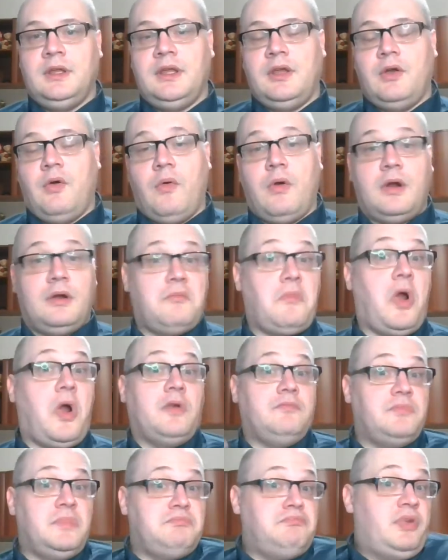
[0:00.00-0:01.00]
or
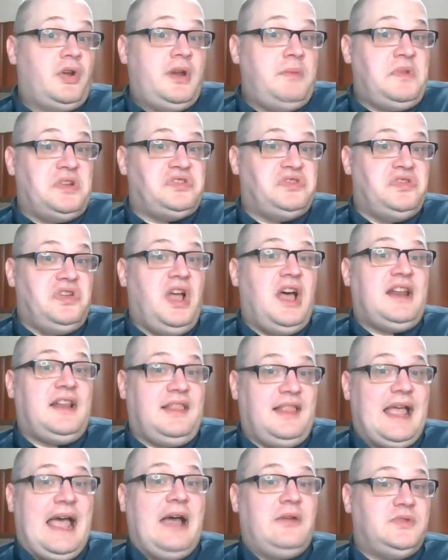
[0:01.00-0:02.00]
are pretty much not
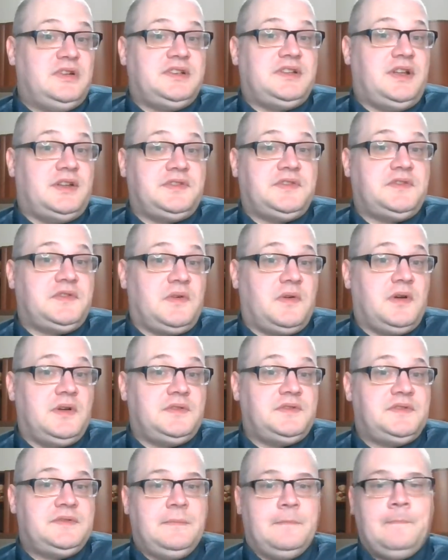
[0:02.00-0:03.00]
allowed to touch shorts.